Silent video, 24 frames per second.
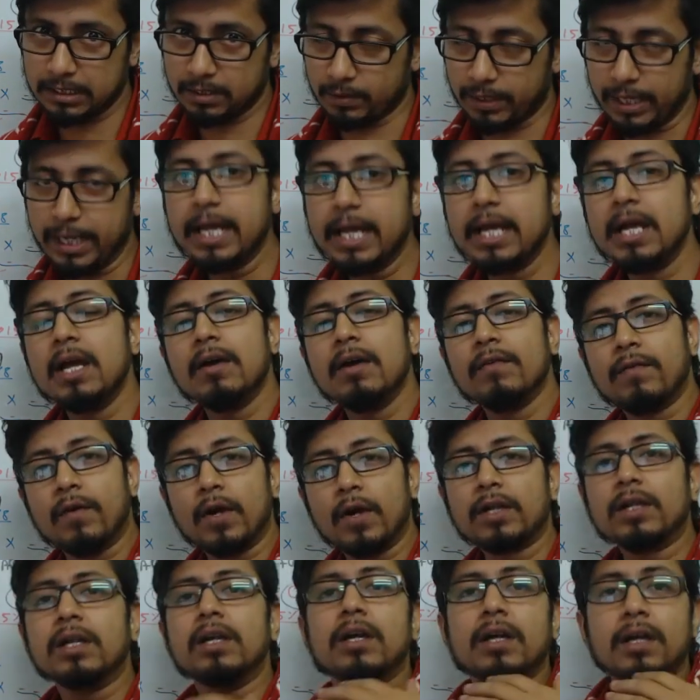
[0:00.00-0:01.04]
Okay,
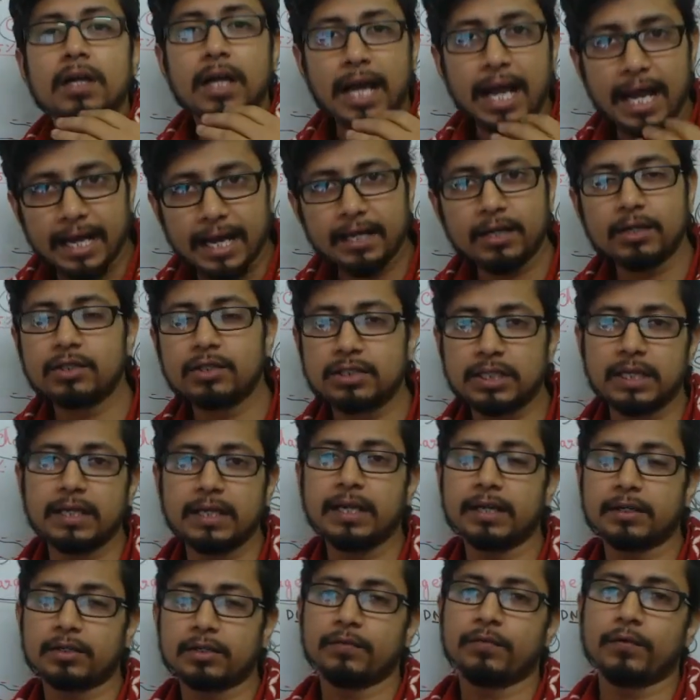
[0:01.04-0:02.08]
for agarose gel
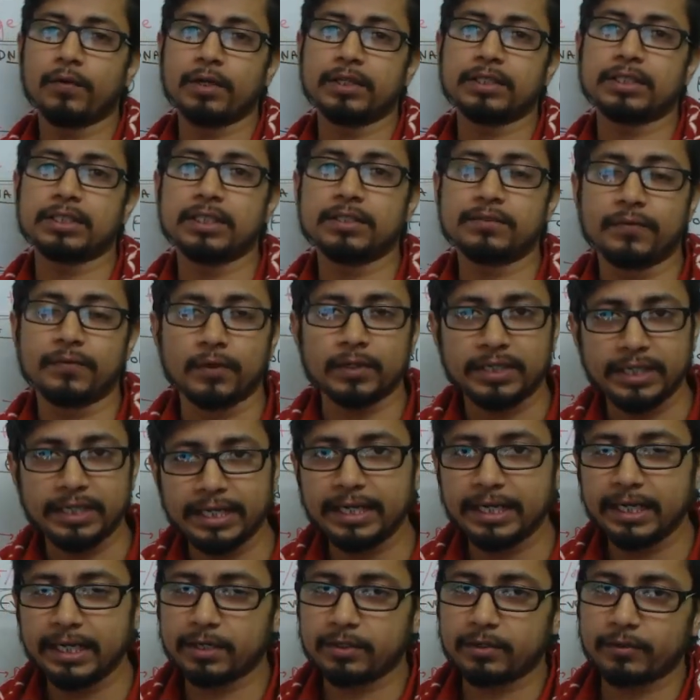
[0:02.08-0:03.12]
electrophoresis, for
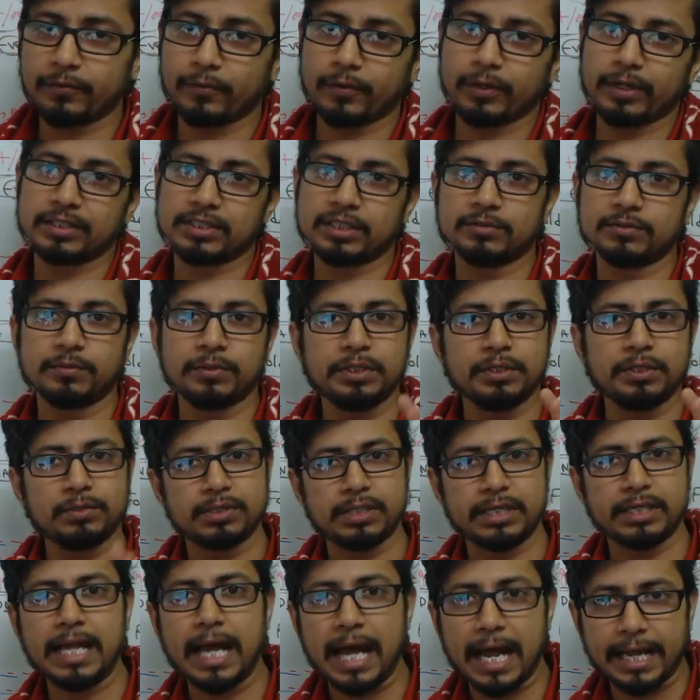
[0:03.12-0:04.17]
DNA electrophoresis, we use
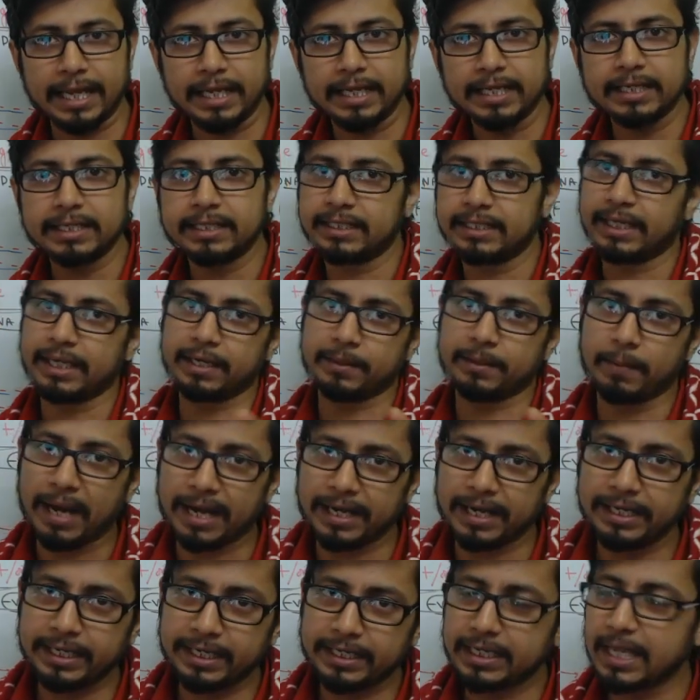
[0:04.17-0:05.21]
a dye, DNA
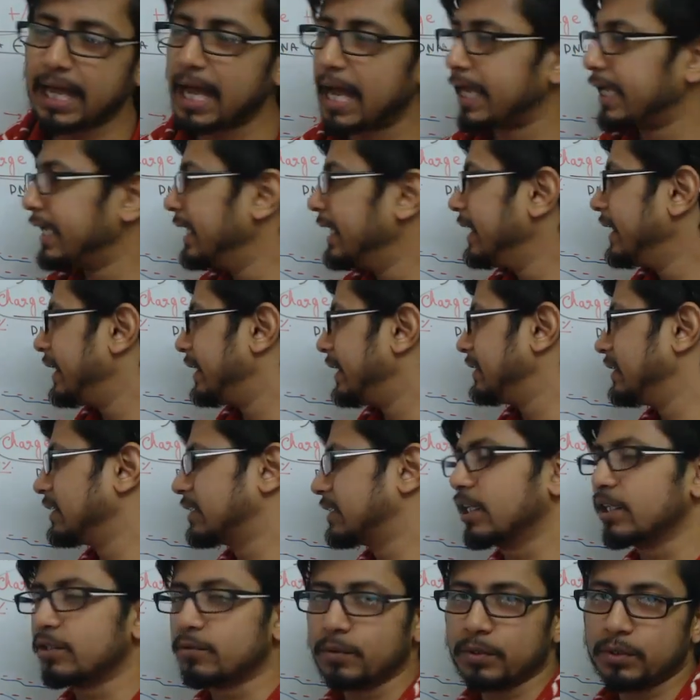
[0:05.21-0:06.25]
binding dye. In
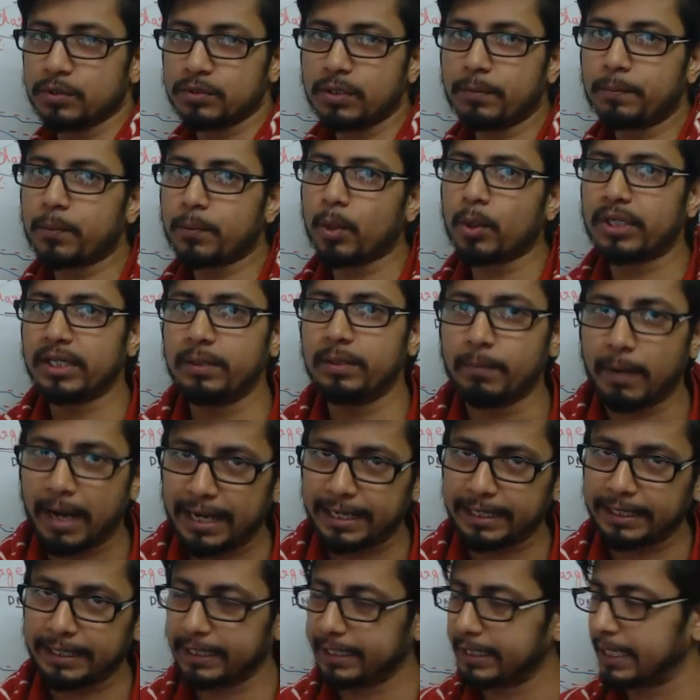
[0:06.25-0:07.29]
this case, we use a protein
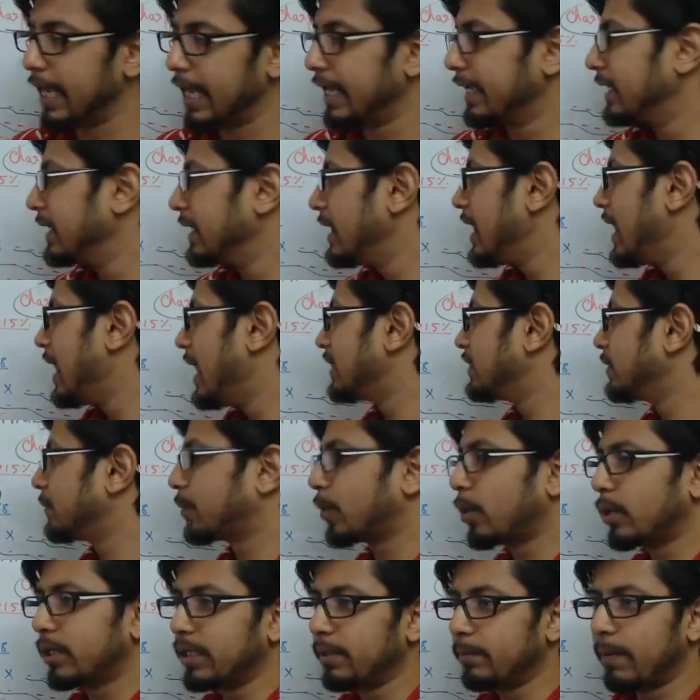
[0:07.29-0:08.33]
binding dye, and the
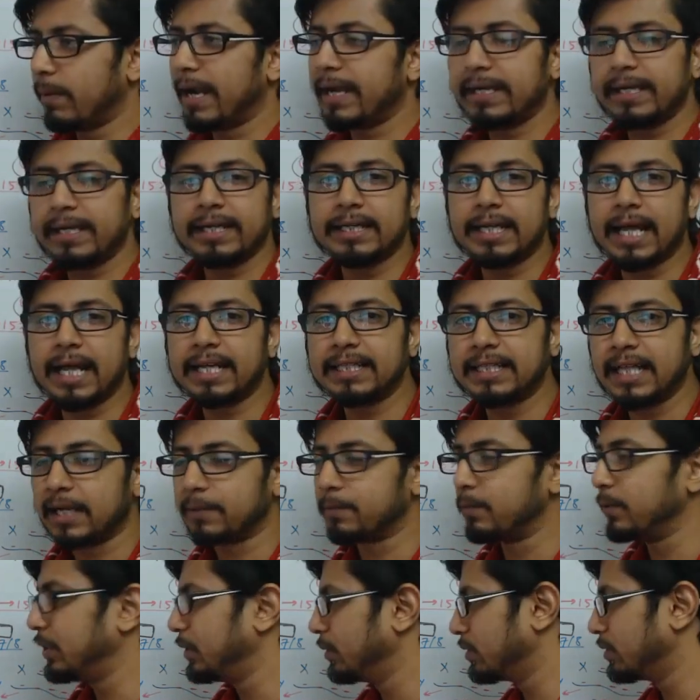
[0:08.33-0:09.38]
protein binding dye that
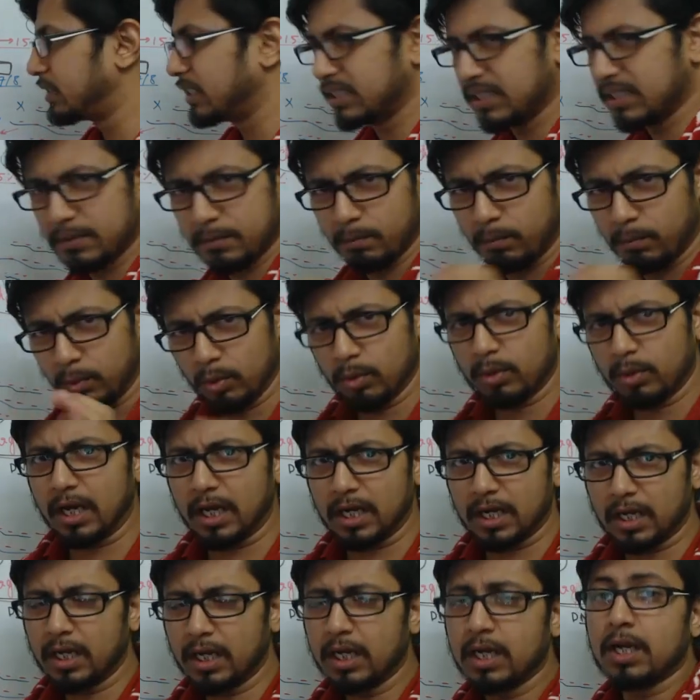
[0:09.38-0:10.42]
we use is in blue
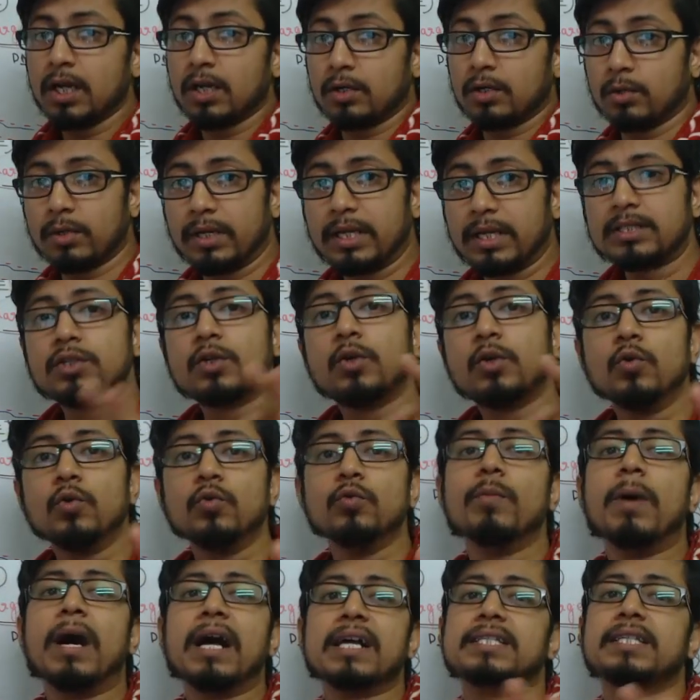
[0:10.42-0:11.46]
color, known as
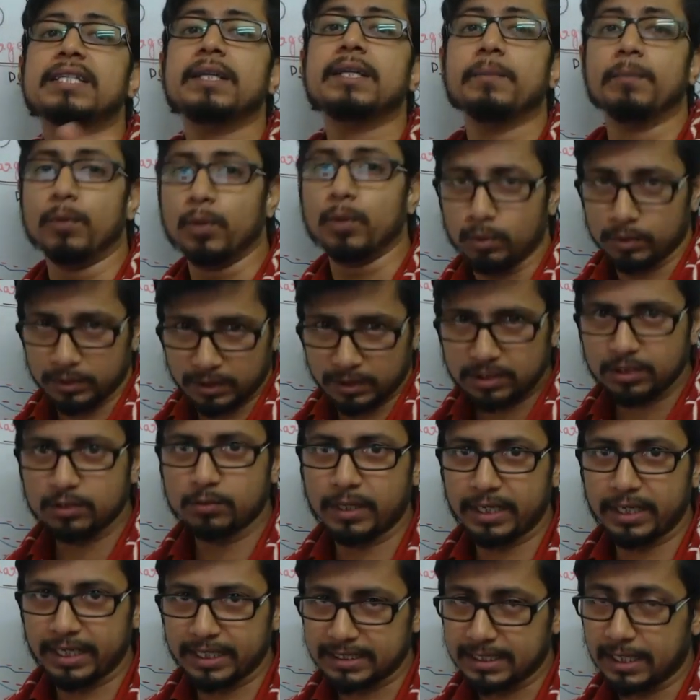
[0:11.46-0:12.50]
Coomassie Blue. This is
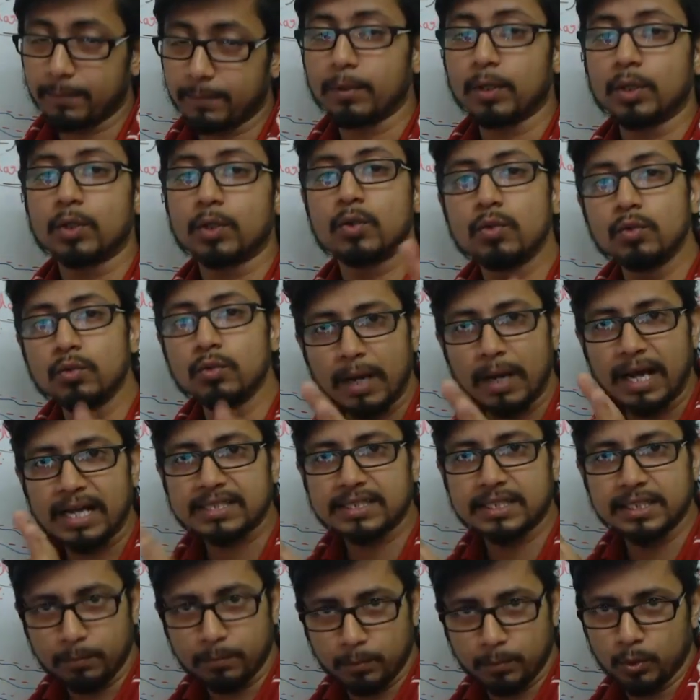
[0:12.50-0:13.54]
one example,
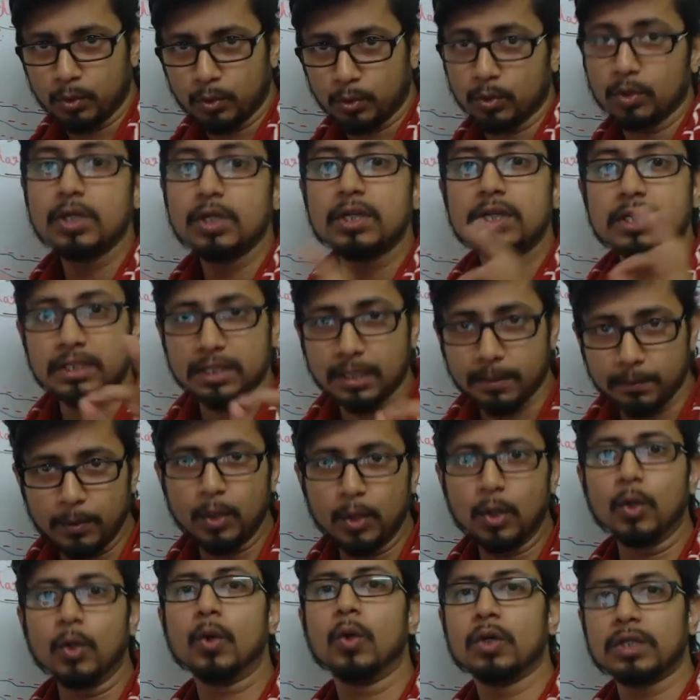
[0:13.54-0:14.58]
Coomassie Blue,
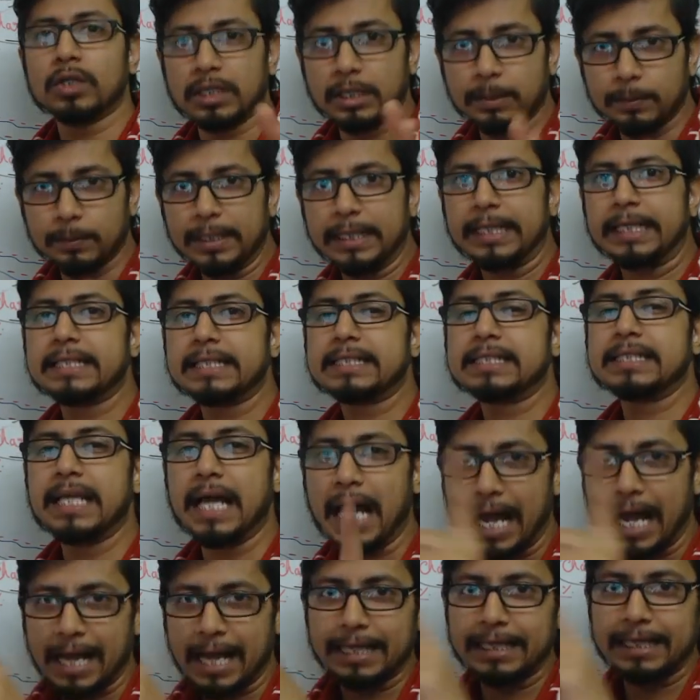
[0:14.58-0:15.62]
double O, double S,
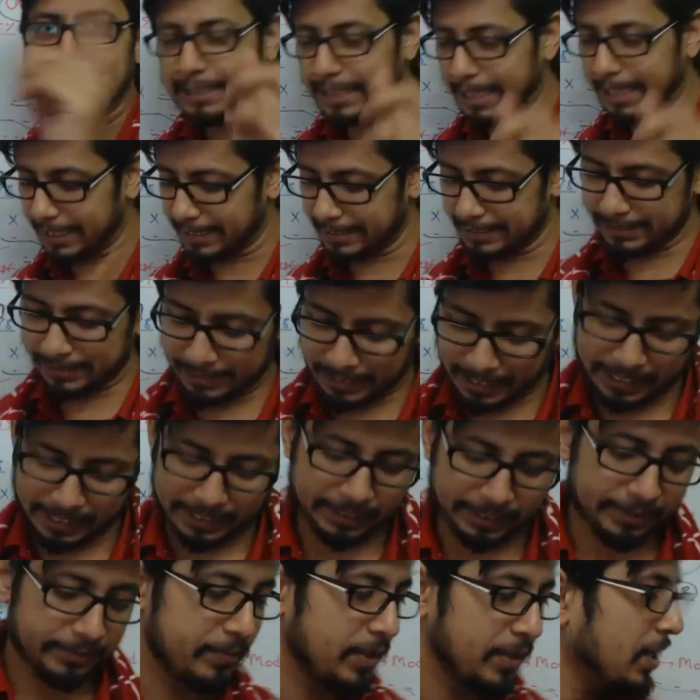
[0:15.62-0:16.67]
I E at the
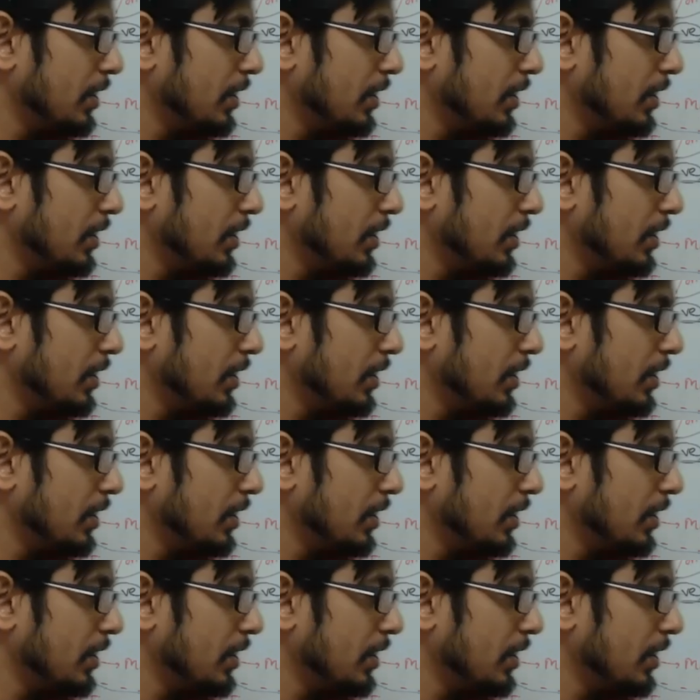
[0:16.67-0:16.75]
end.